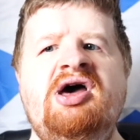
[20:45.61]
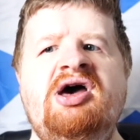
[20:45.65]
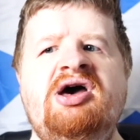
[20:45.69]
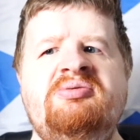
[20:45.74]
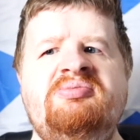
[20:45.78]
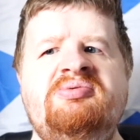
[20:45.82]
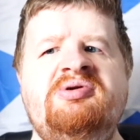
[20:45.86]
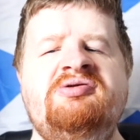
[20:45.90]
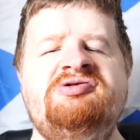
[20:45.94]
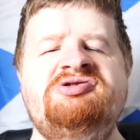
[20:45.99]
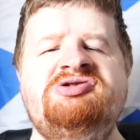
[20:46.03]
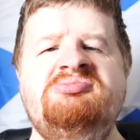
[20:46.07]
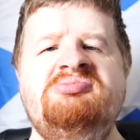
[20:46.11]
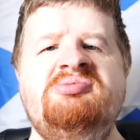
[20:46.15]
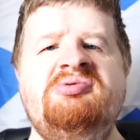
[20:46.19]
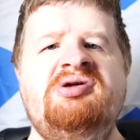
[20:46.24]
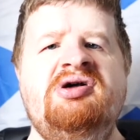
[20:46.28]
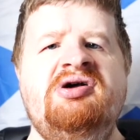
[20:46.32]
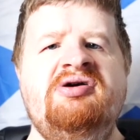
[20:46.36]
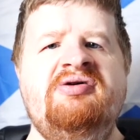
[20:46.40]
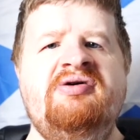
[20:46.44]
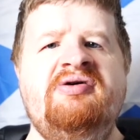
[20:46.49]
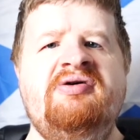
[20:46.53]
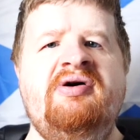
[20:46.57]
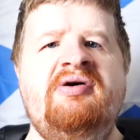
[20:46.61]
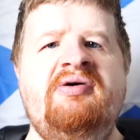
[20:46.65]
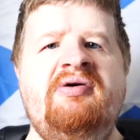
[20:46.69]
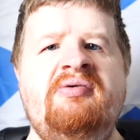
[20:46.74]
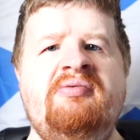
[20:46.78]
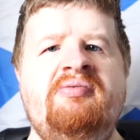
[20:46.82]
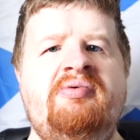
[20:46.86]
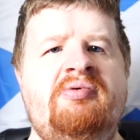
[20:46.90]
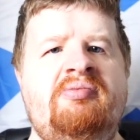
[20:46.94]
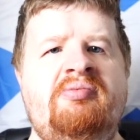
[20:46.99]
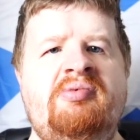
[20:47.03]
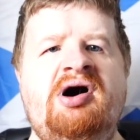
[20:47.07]
I've been seemingly
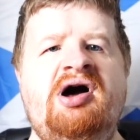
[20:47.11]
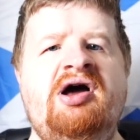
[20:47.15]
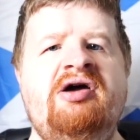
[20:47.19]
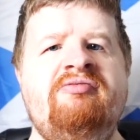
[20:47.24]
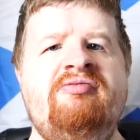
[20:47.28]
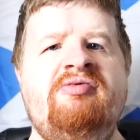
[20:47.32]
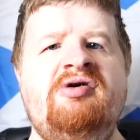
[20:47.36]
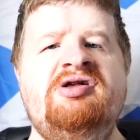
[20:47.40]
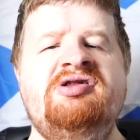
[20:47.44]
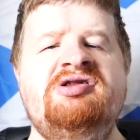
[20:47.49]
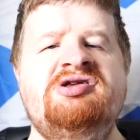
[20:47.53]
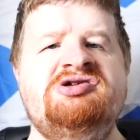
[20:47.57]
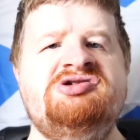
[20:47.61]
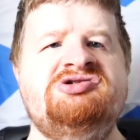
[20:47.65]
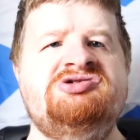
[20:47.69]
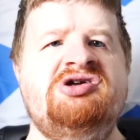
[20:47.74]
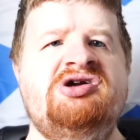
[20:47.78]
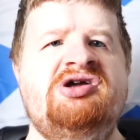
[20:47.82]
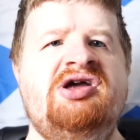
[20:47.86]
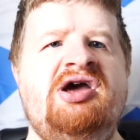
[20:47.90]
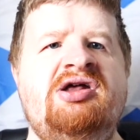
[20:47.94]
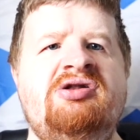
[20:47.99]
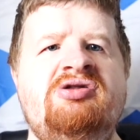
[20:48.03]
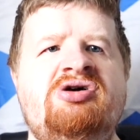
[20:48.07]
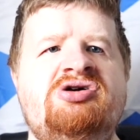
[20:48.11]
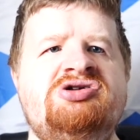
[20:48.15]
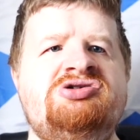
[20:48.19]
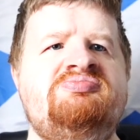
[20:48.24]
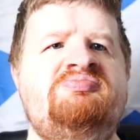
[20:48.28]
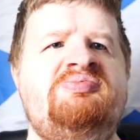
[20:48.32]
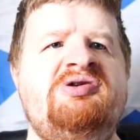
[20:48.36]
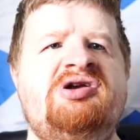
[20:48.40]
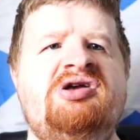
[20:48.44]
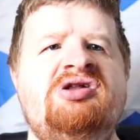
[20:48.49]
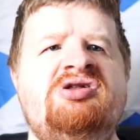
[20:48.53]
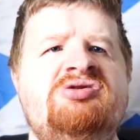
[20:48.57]
from what I've witnessed, again, not
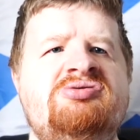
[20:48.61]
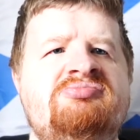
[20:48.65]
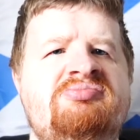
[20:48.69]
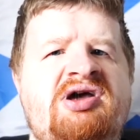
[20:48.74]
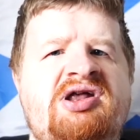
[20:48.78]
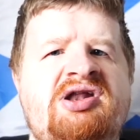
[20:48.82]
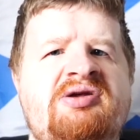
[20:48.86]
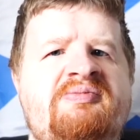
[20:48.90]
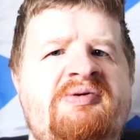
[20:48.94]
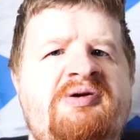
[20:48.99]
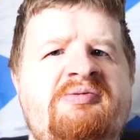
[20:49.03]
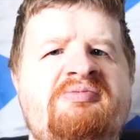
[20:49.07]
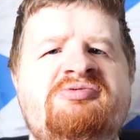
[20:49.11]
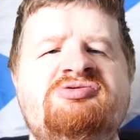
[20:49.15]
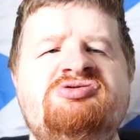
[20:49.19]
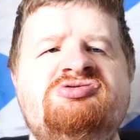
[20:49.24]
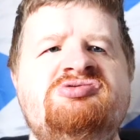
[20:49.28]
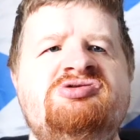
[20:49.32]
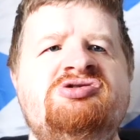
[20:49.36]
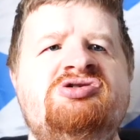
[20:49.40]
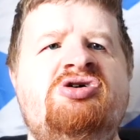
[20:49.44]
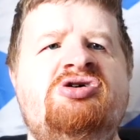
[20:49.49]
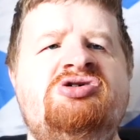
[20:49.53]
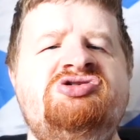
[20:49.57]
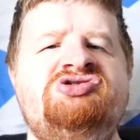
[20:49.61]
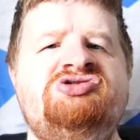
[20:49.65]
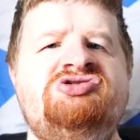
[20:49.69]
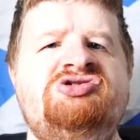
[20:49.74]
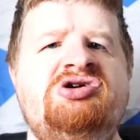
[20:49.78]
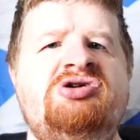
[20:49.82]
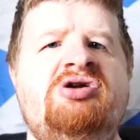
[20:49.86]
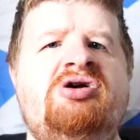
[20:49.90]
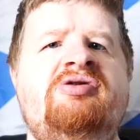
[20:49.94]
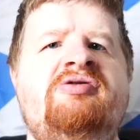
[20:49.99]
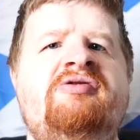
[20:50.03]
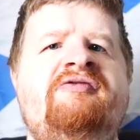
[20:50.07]
speaking to many people, do
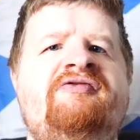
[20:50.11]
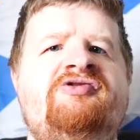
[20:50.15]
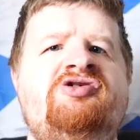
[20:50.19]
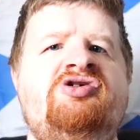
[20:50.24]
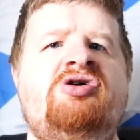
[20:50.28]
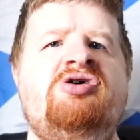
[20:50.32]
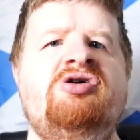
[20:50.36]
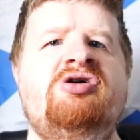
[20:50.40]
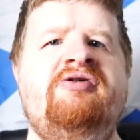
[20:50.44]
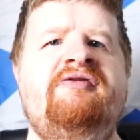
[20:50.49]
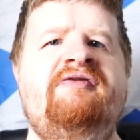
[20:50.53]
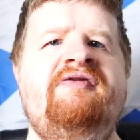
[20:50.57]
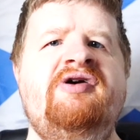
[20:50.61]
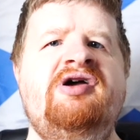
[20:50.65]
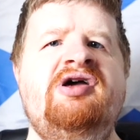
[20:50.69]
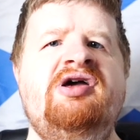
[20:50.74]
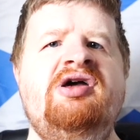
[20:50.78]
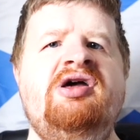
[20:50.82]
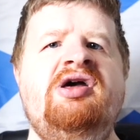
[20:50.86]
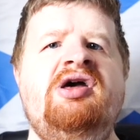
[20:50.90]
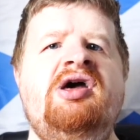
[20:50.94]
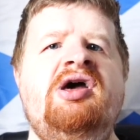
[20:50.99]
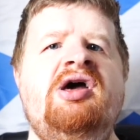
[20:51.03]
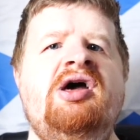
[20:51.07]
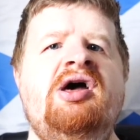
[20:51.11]
concentrate on the photography.